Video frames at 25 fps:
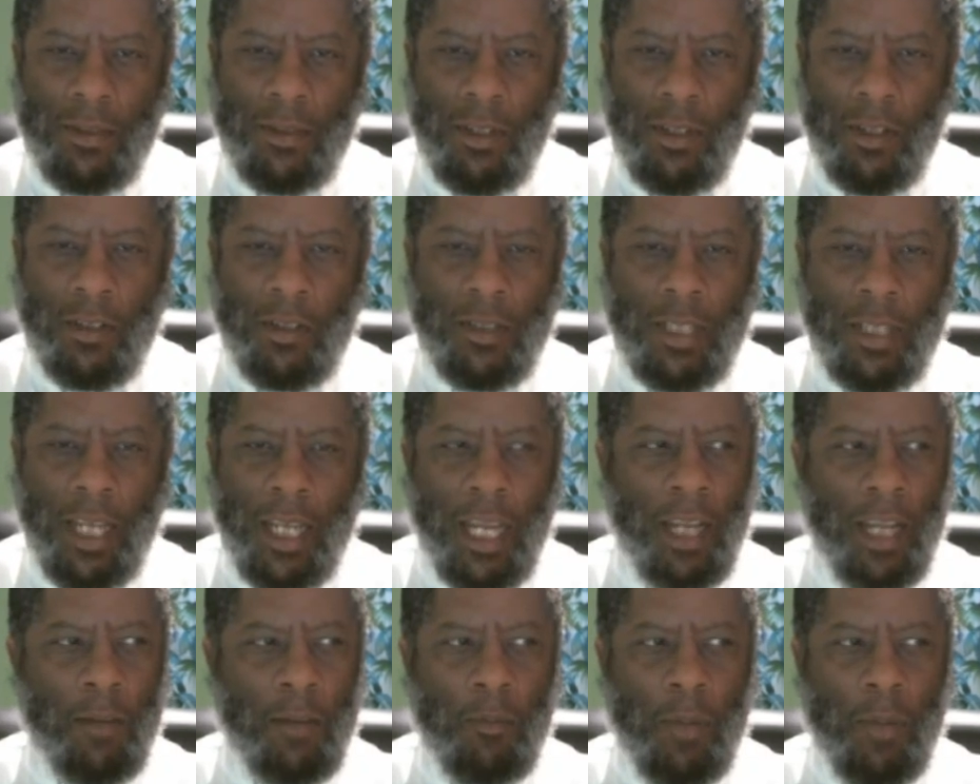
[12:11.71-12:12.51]

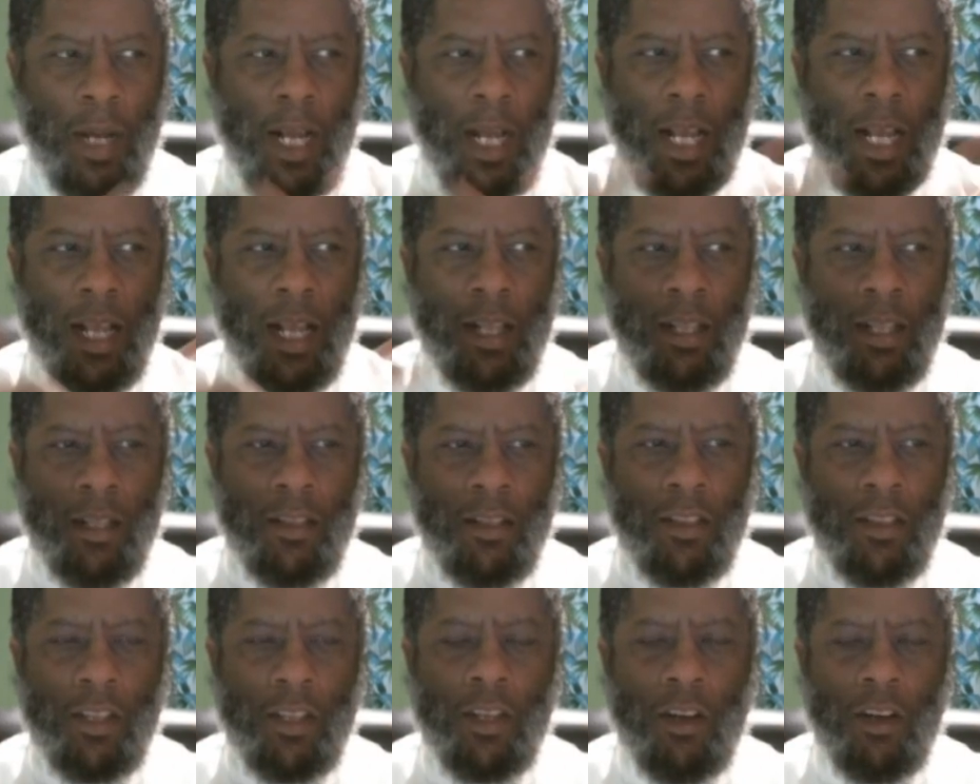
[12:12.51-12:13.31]
ordained by
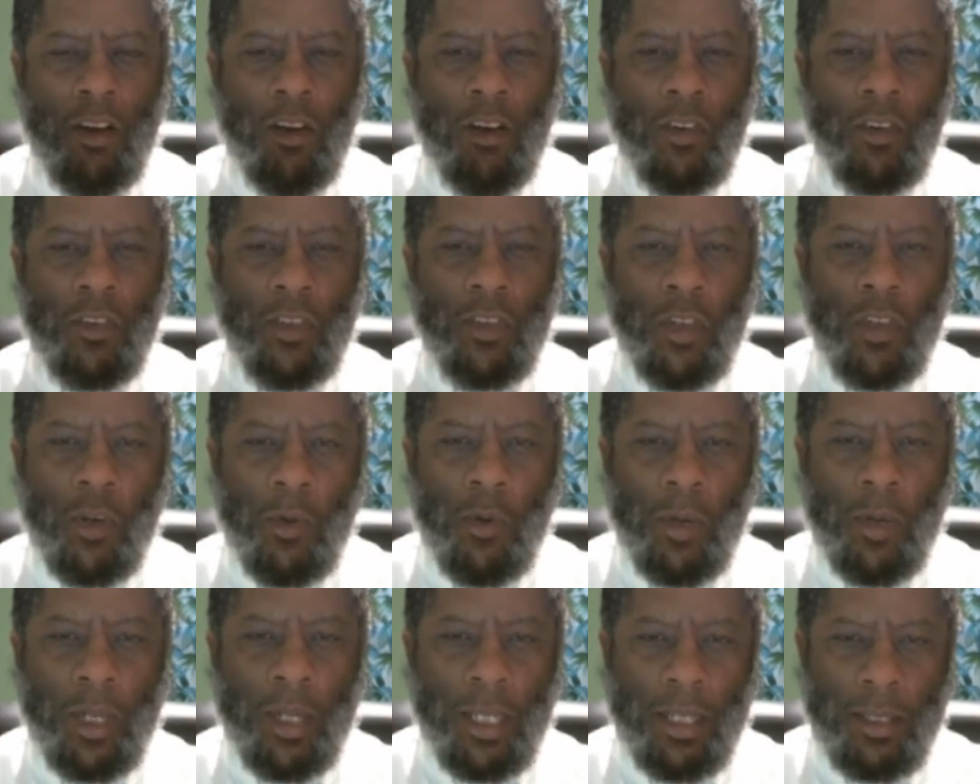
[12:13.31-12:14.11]
the All
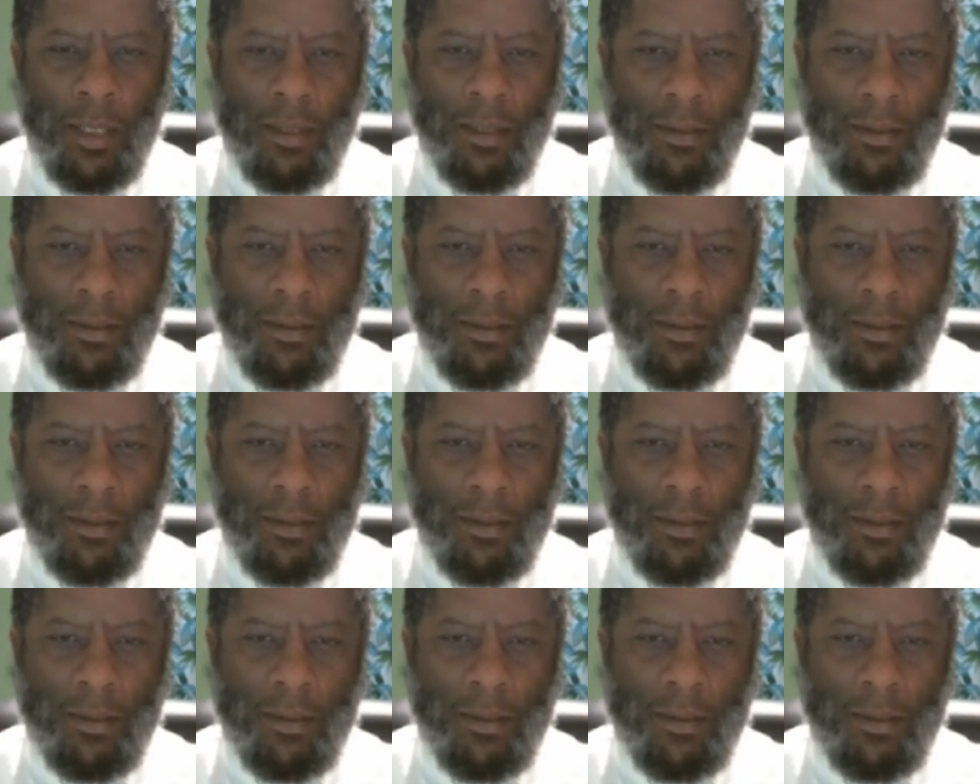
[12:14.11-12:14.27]
Knowing,